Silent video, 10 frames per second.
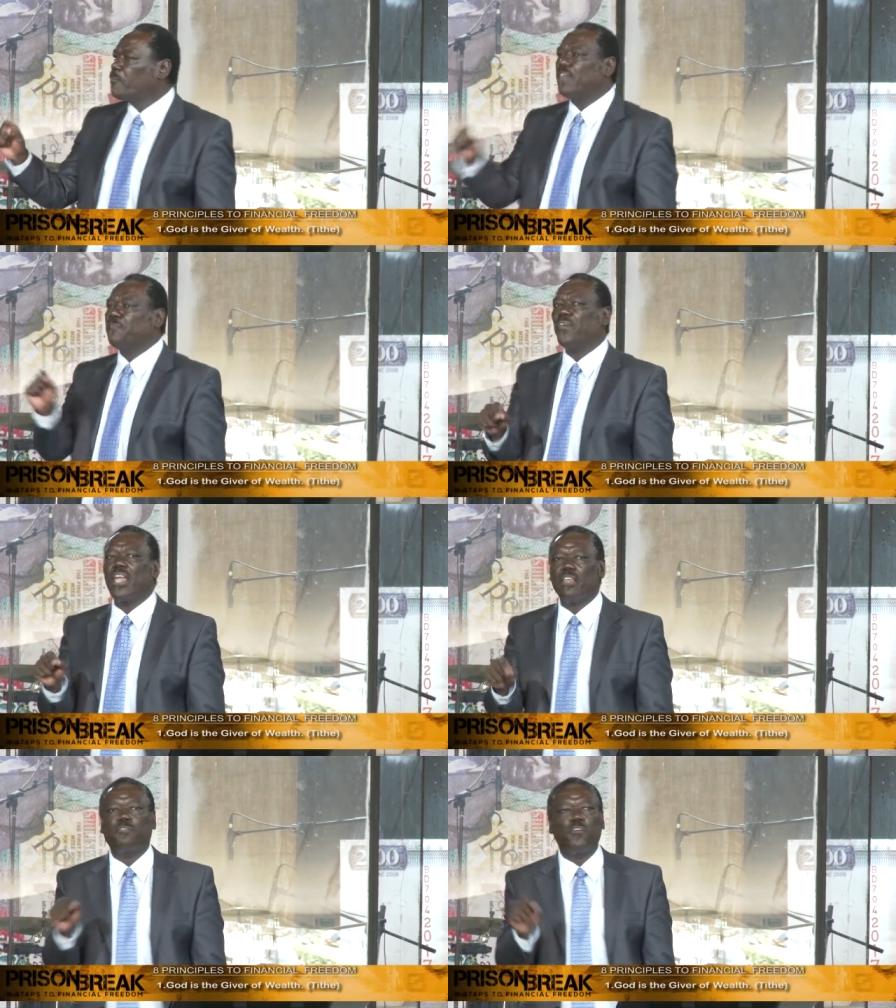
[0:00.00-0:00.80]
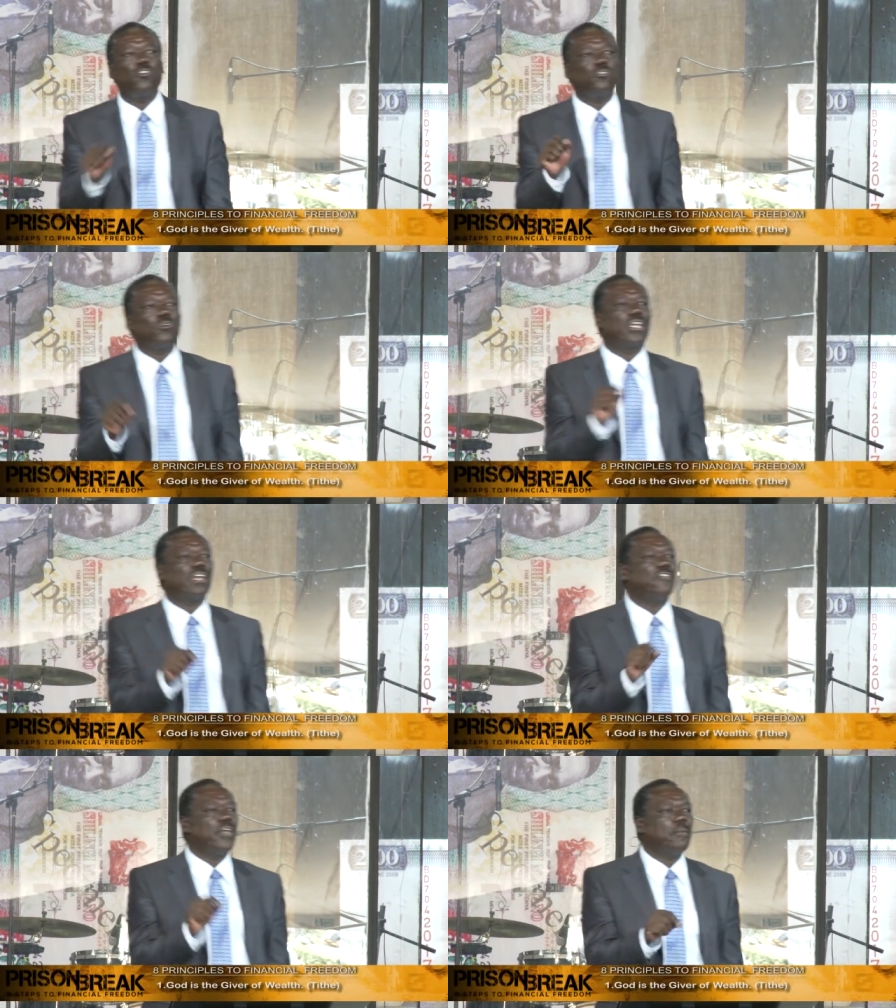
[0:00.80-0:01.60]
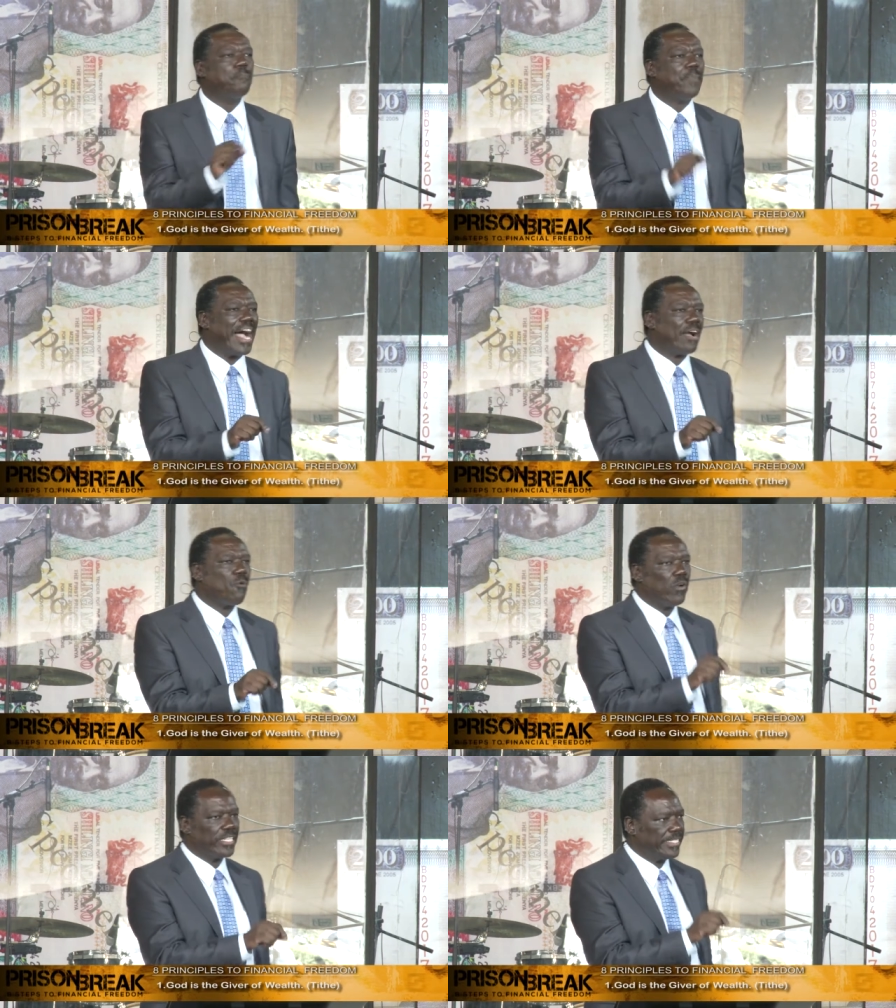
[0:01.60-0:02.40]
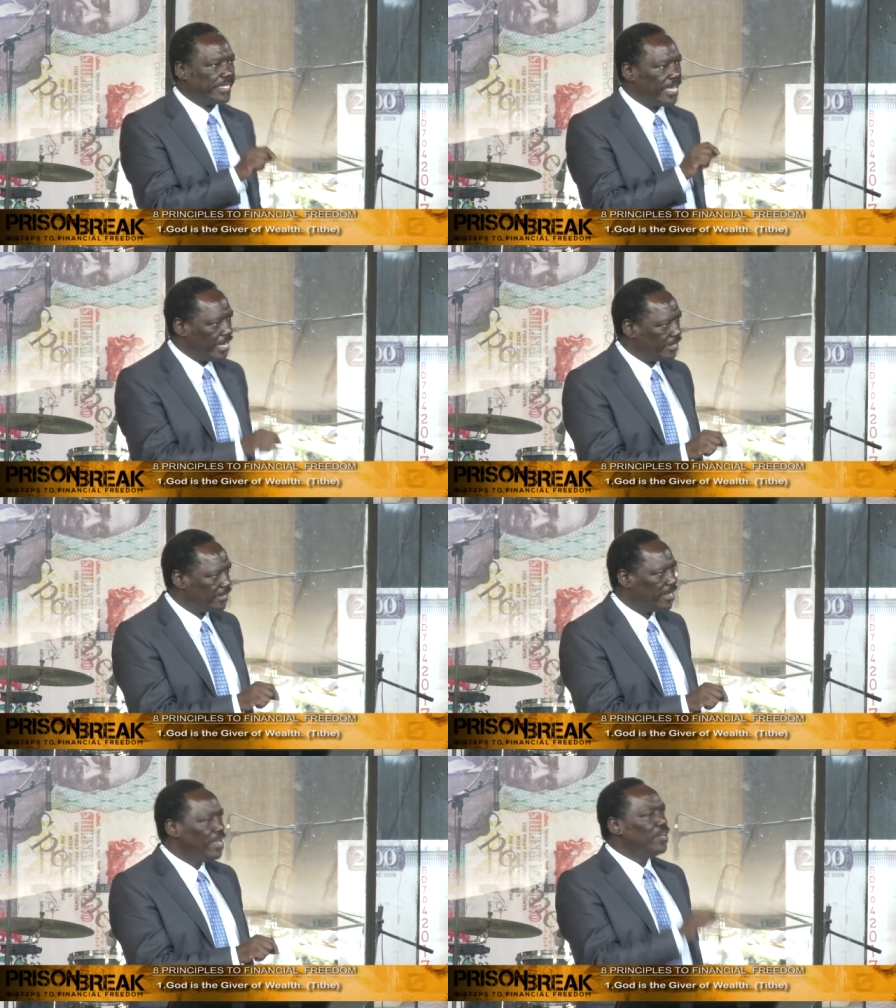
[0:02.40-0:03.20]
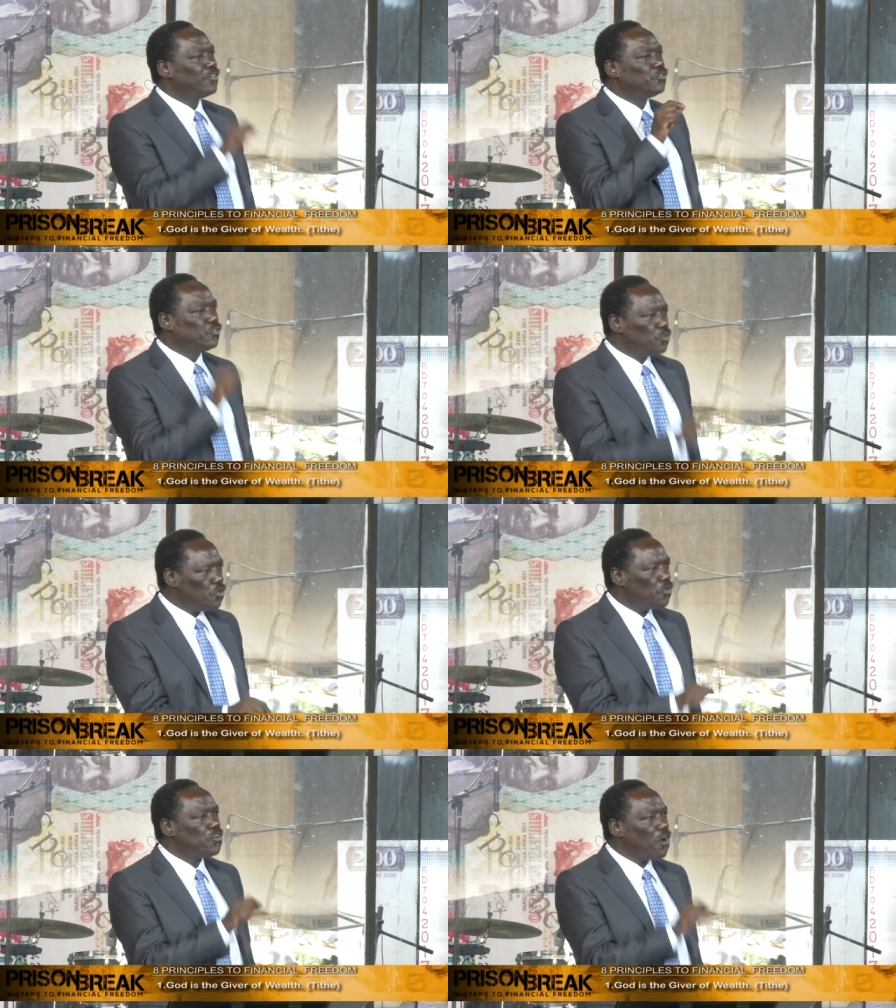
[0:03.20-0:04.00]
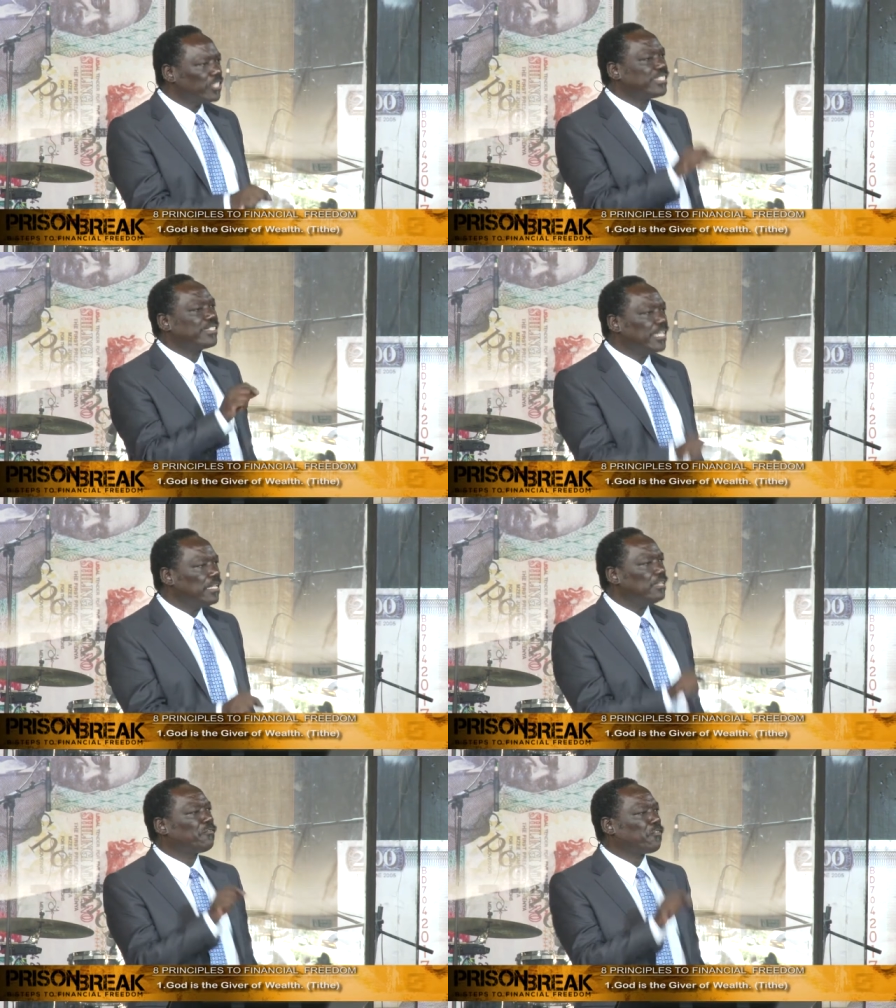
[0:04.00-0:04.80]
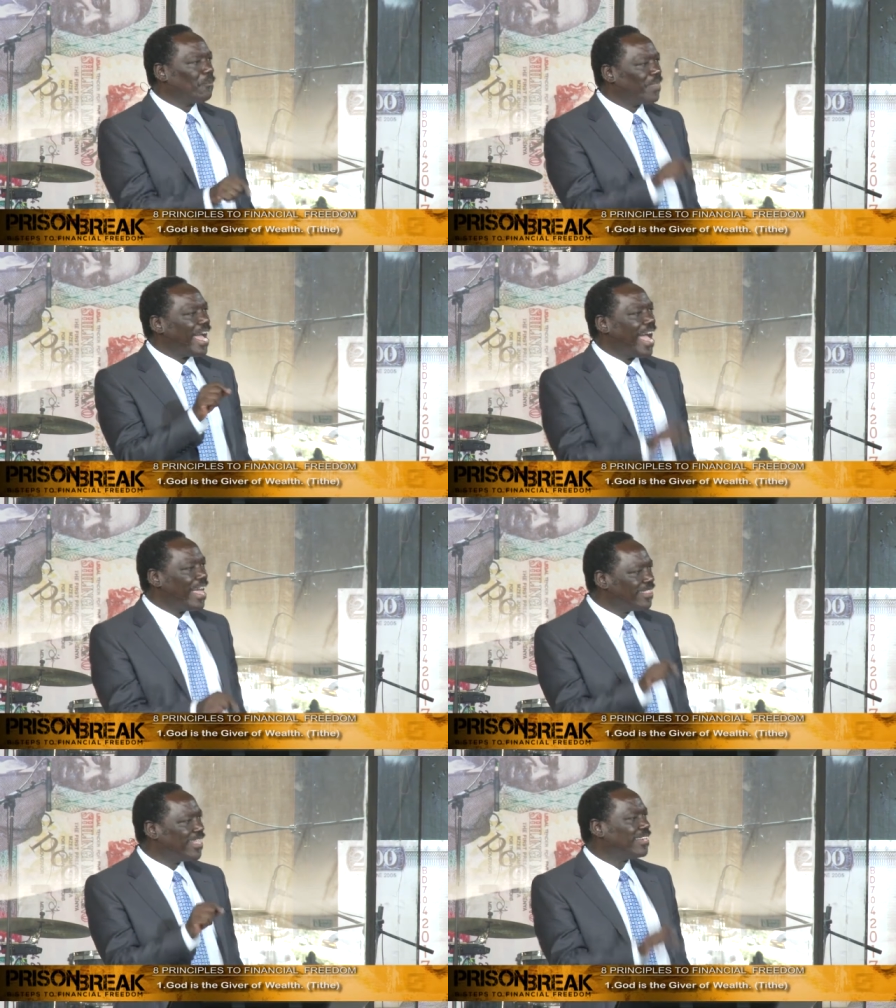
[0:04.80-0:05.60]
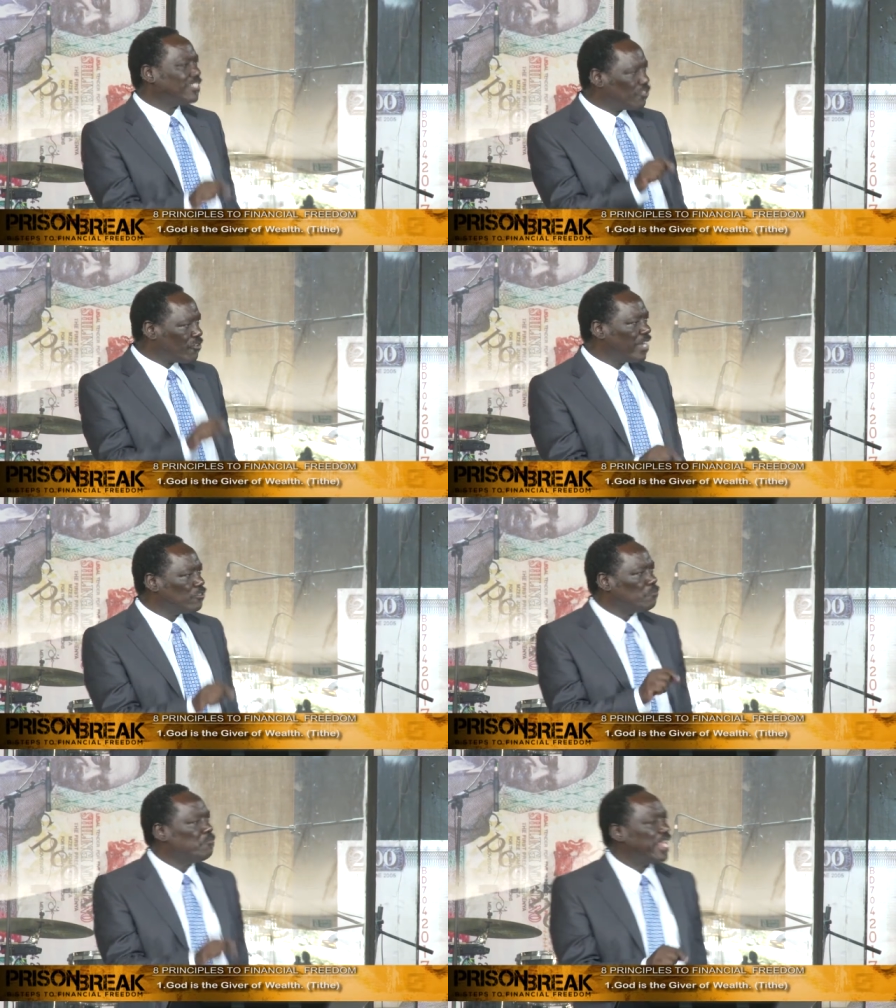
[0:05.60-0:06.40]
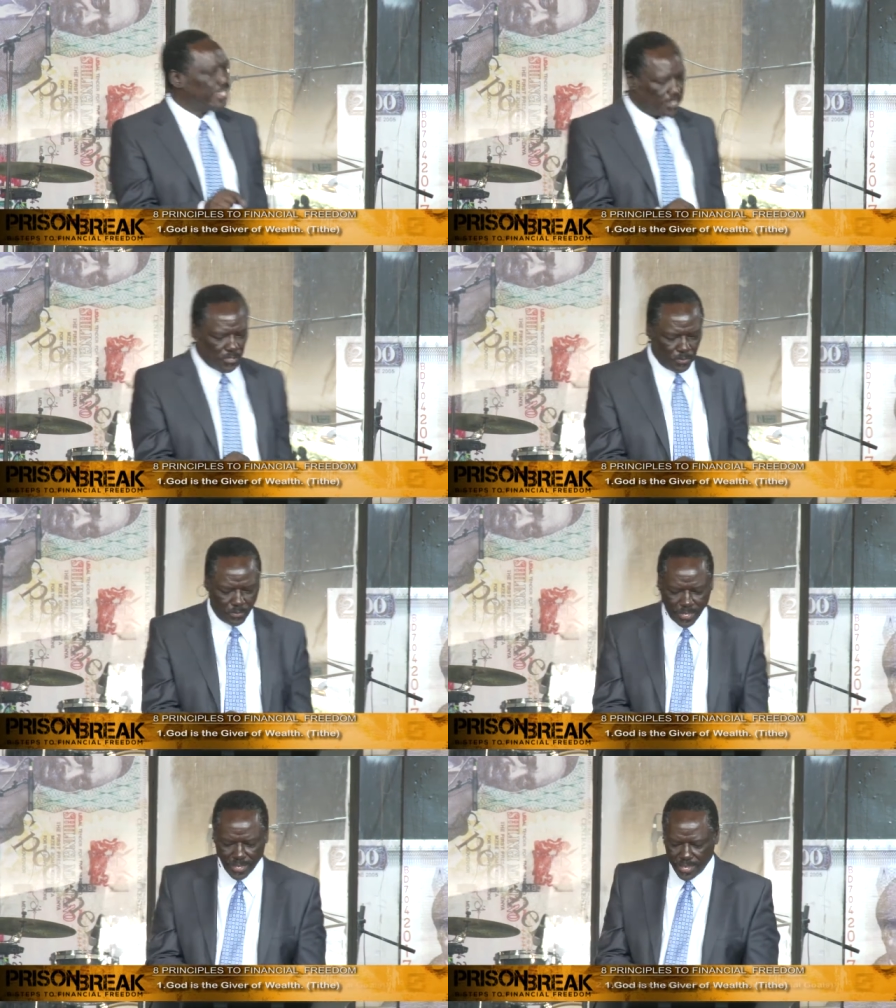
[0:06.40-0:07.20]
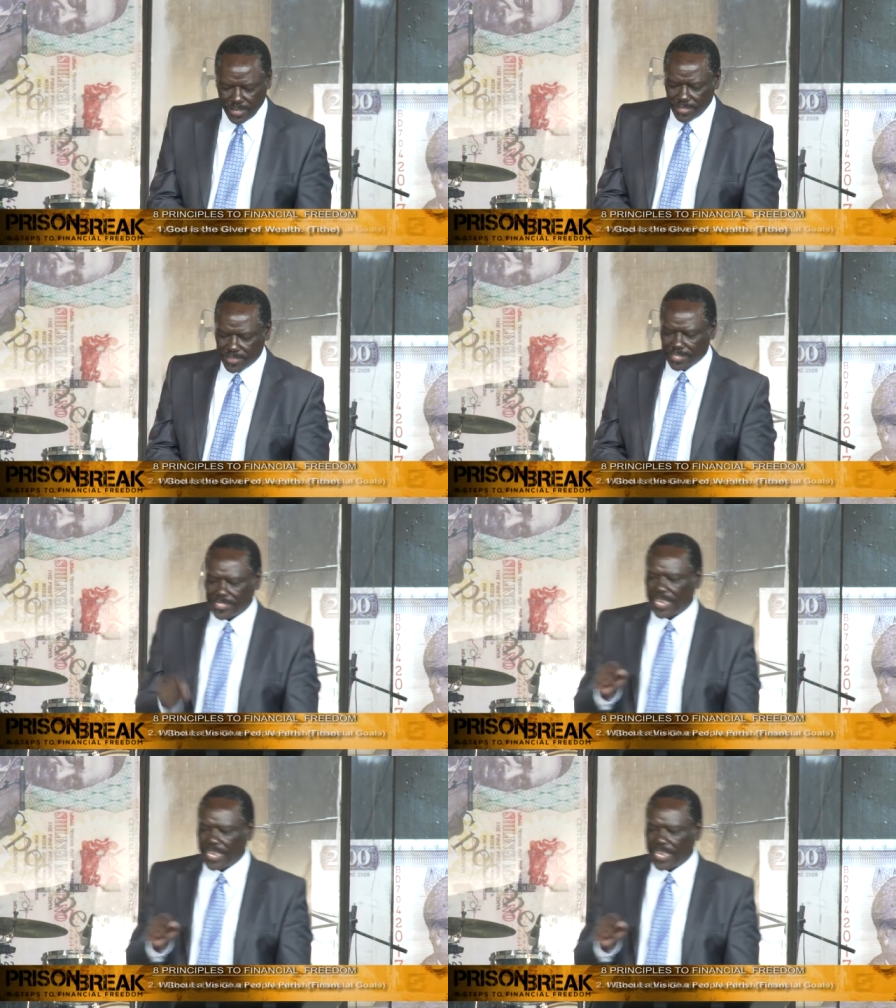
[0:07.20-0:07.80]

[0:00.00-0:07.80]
be faithful to give him back what is his. Do not steal from the hand that is trying to bless you. The